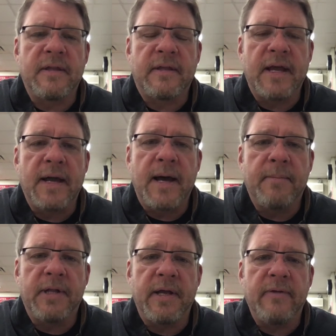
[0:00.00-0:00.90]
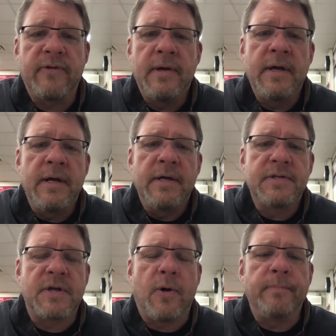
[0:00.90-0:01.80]
thing I believe.
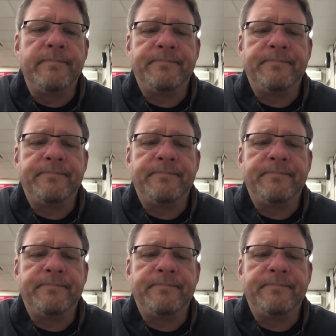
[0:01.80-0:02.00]
So